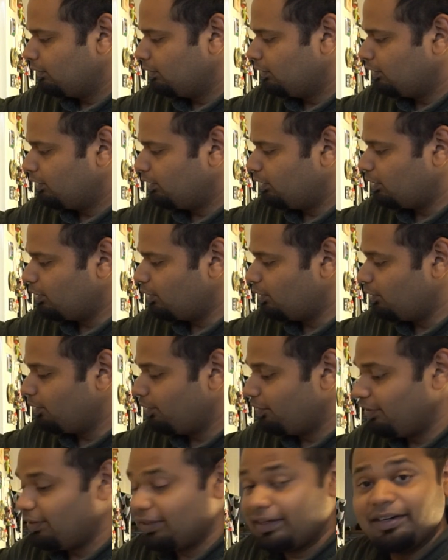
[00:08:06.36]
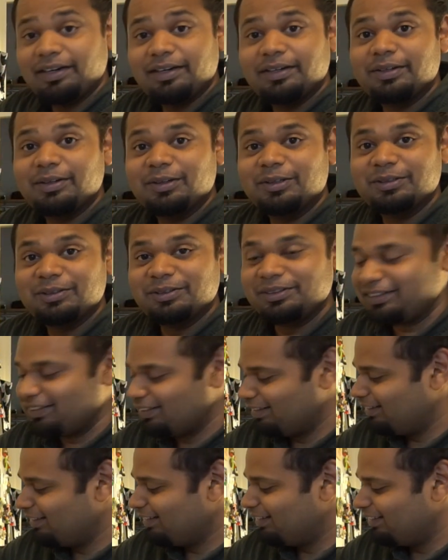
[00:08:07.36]
So there goes
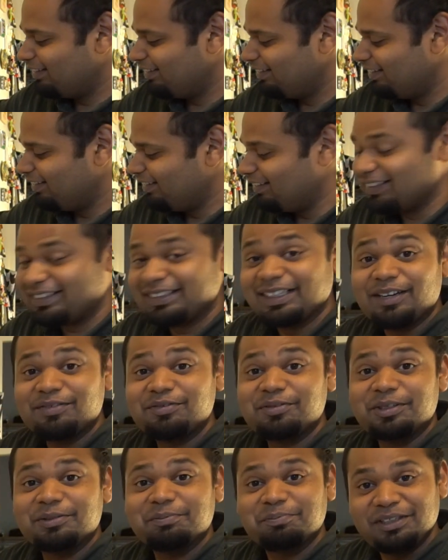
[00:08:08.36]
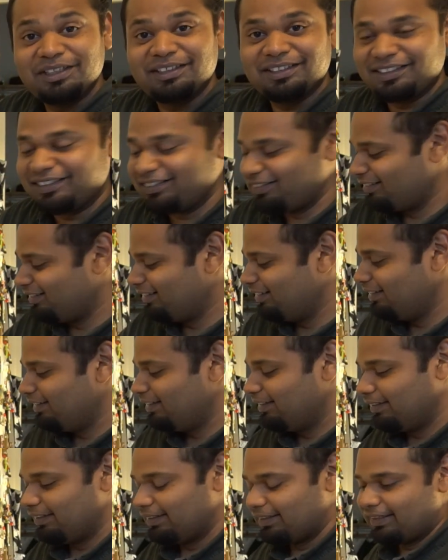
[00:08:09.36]
the saffron milk,
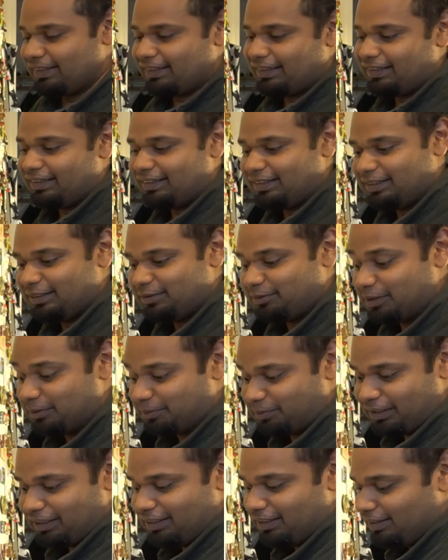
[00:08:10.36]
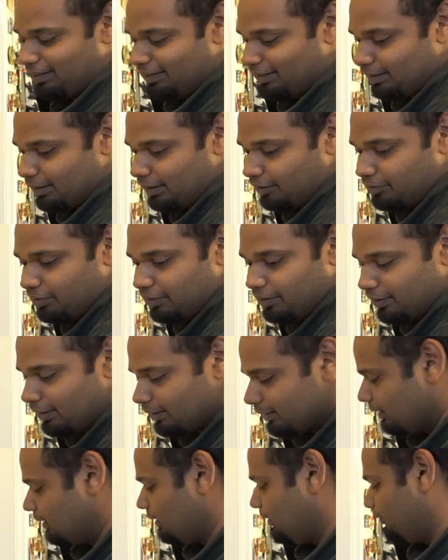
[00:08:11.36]
and we're making a saffron
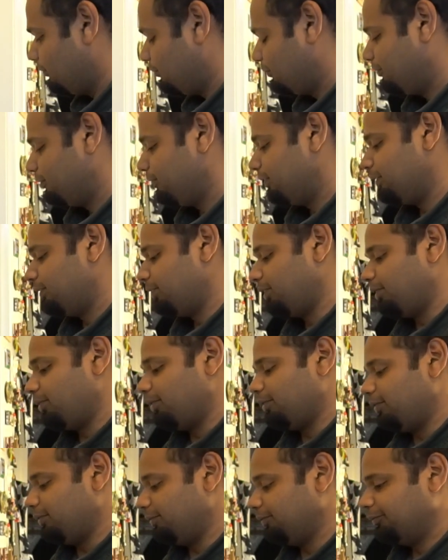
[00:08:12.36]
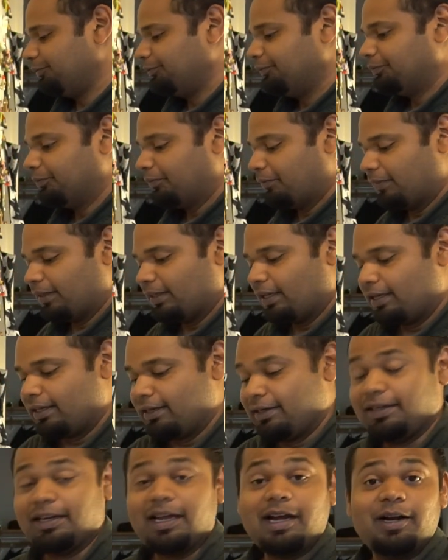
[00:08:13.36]
lassi. So
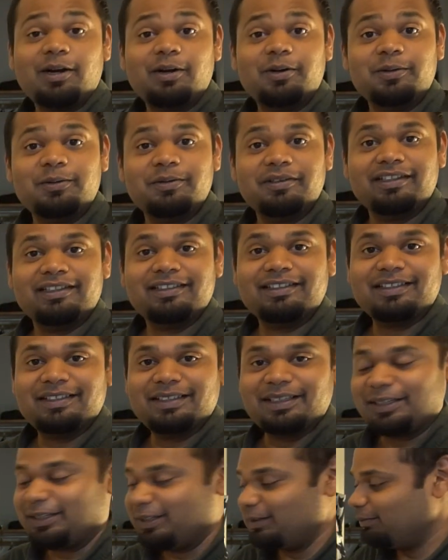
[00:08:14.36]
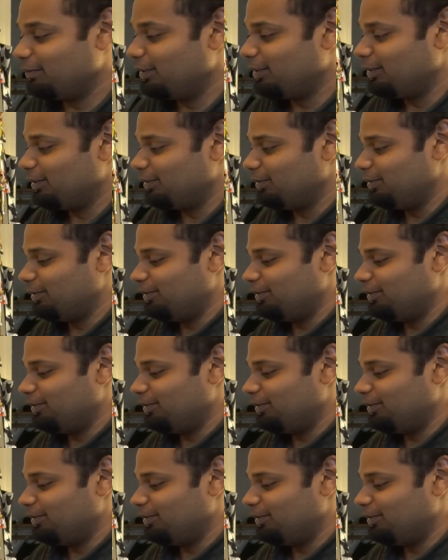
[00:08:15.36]
now is the time to